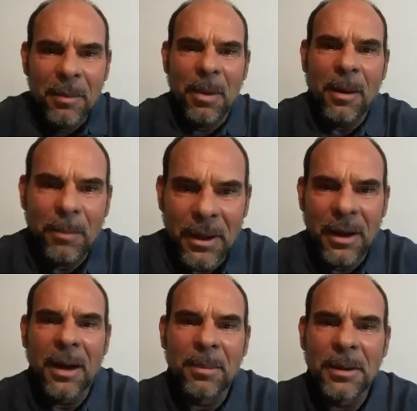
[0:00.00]
Pump it
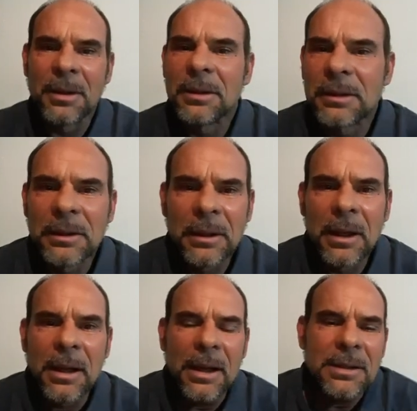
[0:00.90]
up.
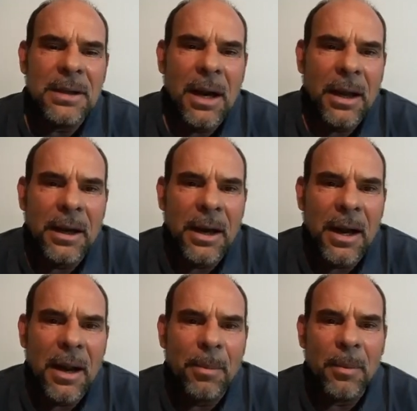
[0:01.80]
It's not going to
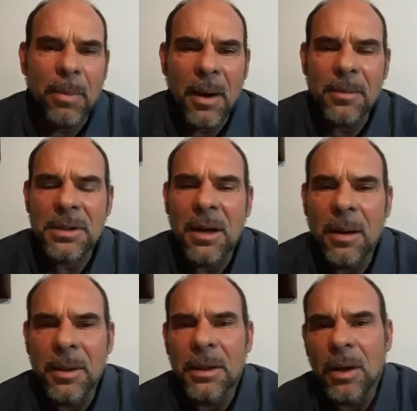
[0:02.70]
happen. Pumps
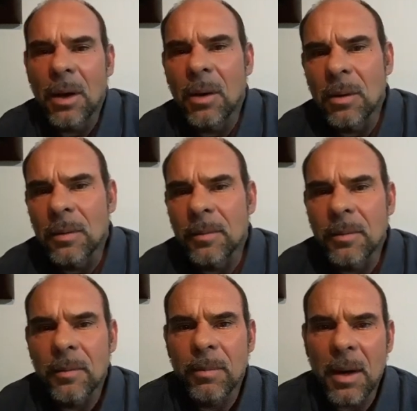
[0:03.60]
come and go.
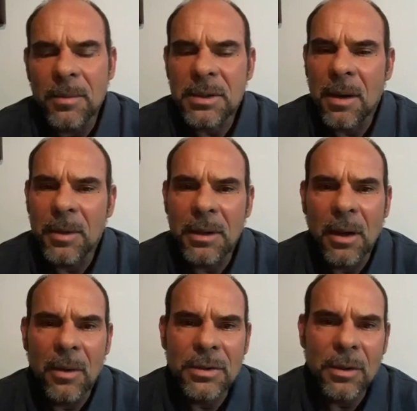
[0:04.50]
Pumps come and
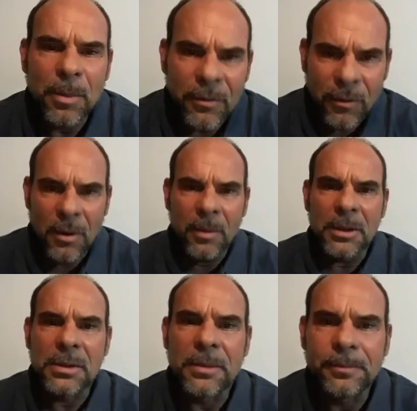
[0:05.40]
go. It's your
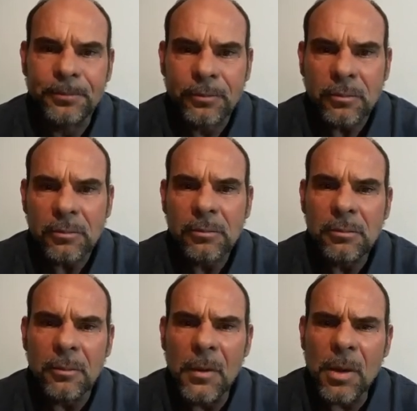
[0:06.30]
performance.
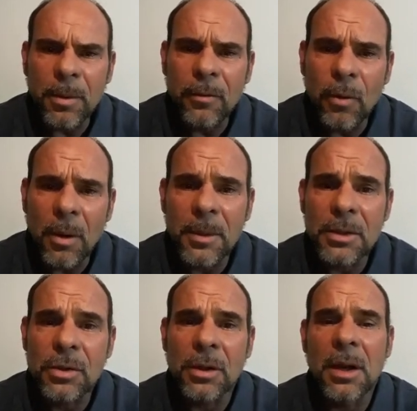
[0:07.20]
Your performance
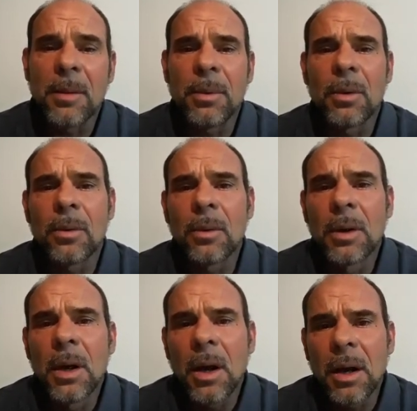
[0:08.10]
should keep you
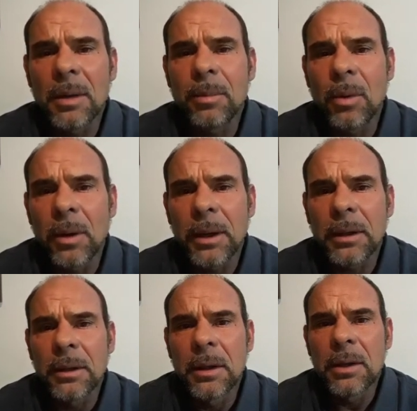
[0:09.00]
on point.
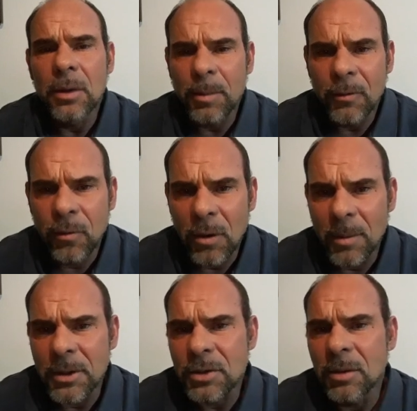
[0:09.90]
Your
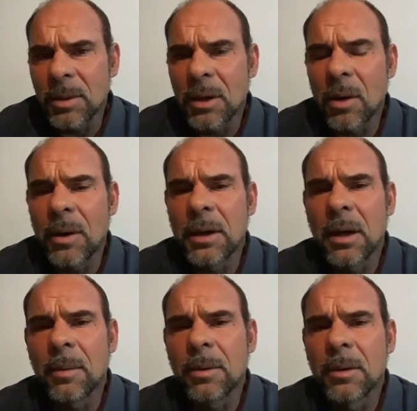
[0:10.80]
performance should be going
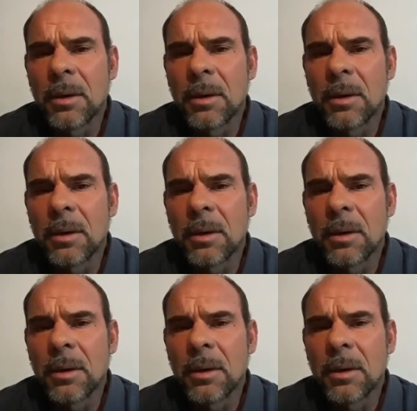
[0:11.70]
up.